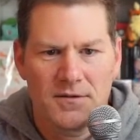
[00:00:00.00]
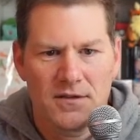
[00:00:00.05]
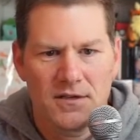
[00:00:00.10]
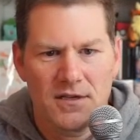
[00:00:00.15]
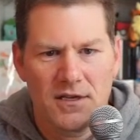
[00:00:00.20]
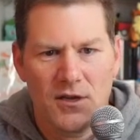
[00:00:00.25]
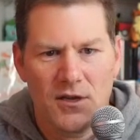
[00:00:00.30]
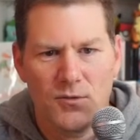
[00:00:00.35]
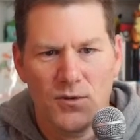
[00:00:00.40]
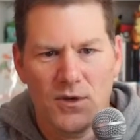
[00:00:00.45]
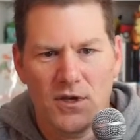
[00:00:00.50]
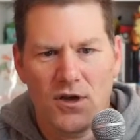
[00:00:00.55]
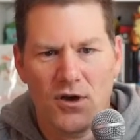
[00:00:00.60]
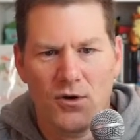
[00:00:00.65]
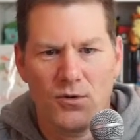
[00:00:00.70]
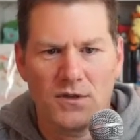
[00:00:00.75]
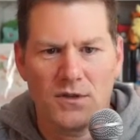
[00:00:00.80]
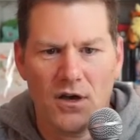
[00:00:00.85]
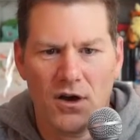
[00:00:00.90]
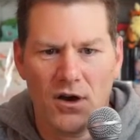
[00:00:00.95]
Here we go
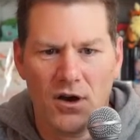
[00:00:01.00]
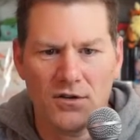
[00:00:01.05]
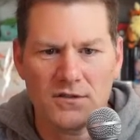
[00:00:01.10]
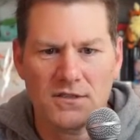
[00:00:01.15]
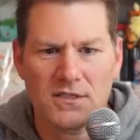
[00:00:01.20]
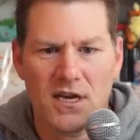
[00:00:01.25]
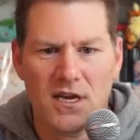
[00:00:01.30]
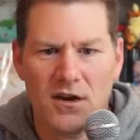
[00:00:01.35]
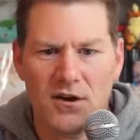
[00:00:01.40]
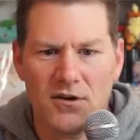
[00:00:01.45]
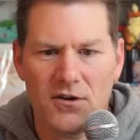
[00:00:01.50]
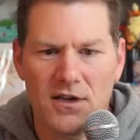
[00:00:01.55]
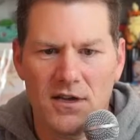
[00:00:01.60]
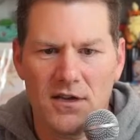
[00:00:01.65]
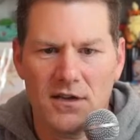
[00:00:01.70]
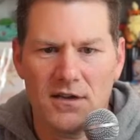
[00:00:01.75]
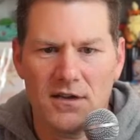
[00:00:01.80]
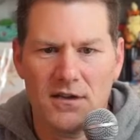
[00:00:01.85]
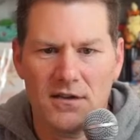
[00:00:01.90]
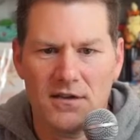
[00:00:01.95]
with the
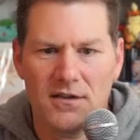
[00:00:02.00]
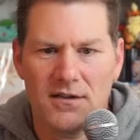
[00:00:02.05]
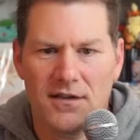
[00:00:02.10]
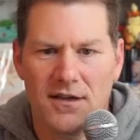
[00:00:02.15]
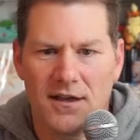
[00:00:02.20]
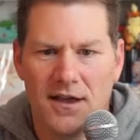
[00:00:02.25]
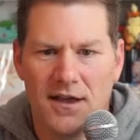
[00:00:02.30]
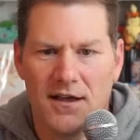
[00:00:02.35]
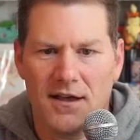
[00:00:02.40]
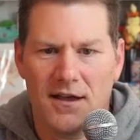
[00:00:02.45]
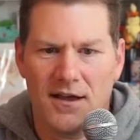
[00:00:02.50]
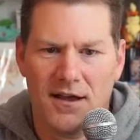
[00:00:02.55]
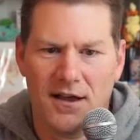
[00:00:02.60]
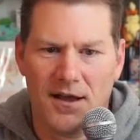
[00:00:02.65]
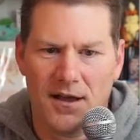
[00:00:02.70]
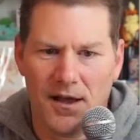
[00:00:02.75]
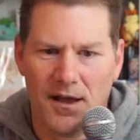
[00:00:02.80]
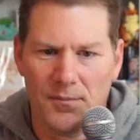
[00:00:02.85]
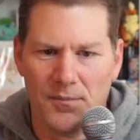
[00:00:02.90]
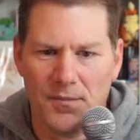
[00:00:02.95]
Altaria.
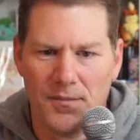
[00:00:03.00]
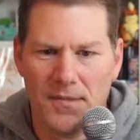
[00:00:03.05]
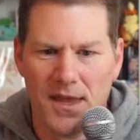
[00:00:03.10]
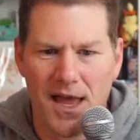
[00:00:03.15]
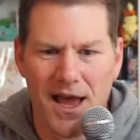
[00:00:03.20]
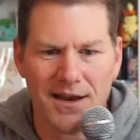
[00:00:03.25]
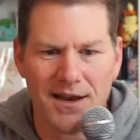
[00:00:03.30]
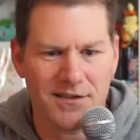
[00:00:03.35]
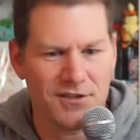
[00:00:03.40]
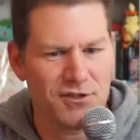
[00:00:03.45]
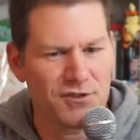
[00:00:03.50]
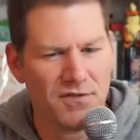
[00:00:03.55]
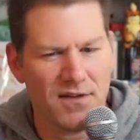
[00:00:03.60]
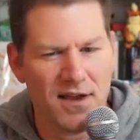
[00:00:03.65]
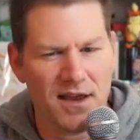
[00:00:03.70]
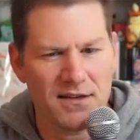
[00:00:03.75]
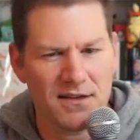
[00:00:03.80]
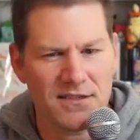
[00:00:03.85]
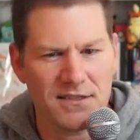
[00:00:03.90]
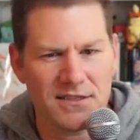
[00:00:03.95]
I'm not a huge
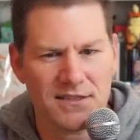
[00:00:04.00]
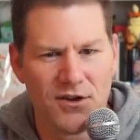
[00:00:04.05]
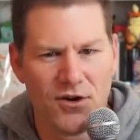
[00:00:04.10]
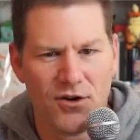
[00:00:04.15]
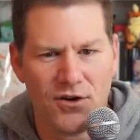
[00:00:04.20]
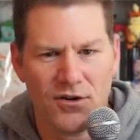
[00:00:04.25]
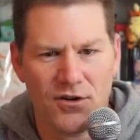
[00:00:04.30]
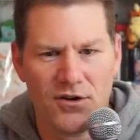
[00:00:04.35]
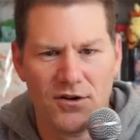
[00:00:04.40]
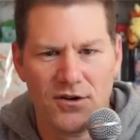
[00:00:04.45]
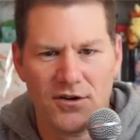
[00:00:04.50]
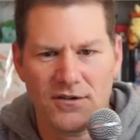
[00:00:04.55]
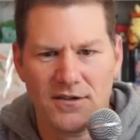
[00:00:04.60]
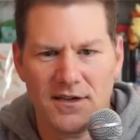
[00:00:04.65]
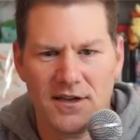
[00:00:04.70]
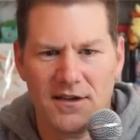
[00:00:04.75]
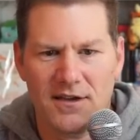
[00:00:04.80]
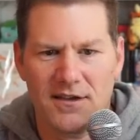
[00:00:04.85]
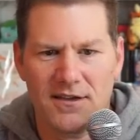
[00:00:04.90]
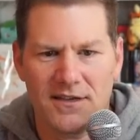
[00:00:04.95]
fan of this card.
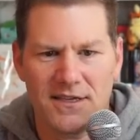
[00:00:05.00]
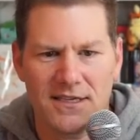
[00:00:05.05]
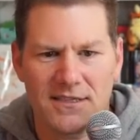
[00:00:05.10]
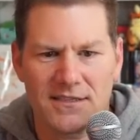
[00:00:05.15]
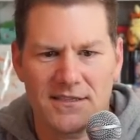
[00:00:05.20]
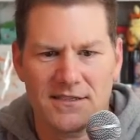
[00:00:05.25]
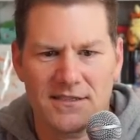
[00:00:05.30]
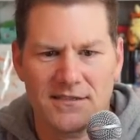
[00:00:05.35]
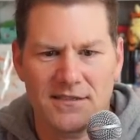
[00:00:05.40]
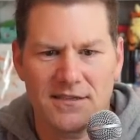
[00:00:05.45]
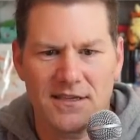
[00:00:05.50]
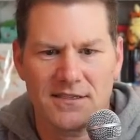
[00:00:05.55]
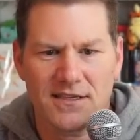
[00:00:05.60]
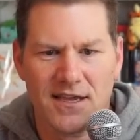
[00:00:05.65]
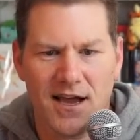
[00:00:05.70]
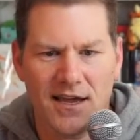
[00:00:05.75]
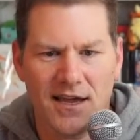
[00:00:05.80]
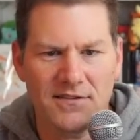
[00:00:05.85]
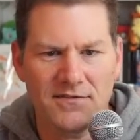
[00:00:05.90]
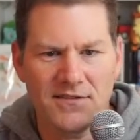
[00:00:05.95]
It's
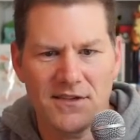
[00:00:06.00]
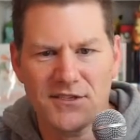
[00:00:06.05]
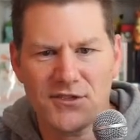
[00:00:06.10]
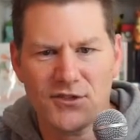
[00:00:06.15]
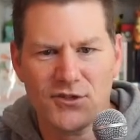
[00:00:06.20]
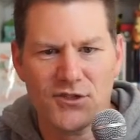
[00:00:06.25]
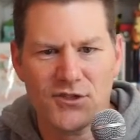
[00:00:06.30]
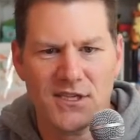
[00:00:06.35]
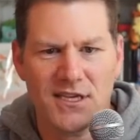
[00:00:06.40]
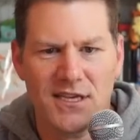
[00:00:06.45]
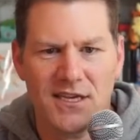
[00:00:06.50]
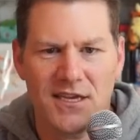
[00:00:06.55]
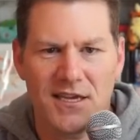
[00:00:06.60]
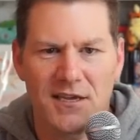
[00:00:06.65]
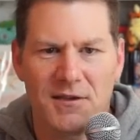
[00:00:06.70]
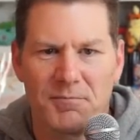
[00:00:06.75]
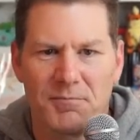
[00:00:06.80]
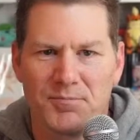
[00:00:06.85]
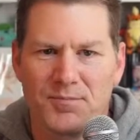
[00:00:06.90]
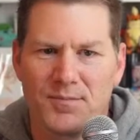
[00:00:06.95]
kind of
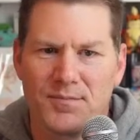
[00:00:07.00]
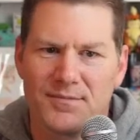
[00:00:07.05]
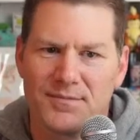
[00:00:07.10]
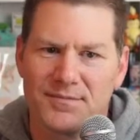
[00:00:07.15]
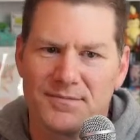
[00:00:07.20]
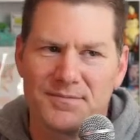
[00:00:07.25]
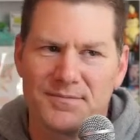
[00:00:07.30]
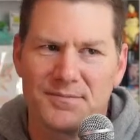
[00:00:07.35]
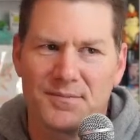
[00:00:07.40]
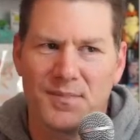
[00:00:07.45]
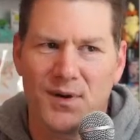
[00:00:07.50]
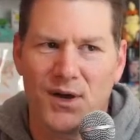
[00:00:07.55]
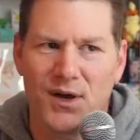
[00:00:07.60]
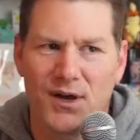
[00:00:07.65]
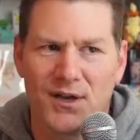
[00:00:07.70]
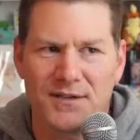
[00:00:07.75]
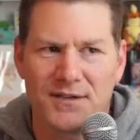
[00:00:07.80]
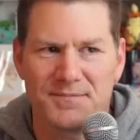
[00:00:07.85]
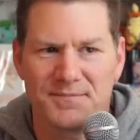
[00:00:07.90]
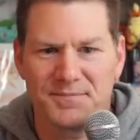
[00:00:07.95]
interesting,
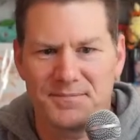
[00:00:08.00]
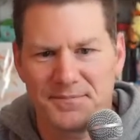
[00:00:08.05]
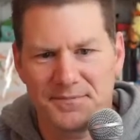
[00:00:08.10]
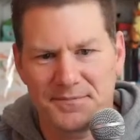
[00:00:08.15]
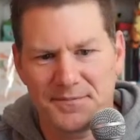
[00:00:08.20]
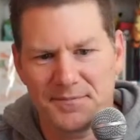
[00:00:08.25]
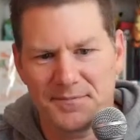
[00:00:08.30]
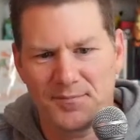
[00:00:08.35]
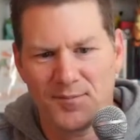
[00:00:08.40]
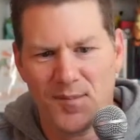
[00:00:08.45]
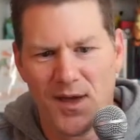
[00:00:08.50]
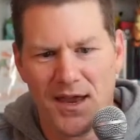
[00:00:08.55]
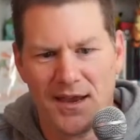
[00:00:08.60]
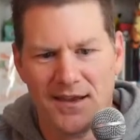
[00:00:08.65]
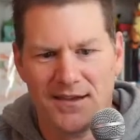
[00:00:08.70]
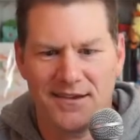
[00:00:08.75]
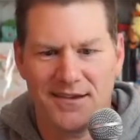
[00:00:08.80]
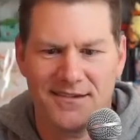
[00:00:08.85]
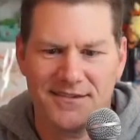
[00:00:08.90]
but not,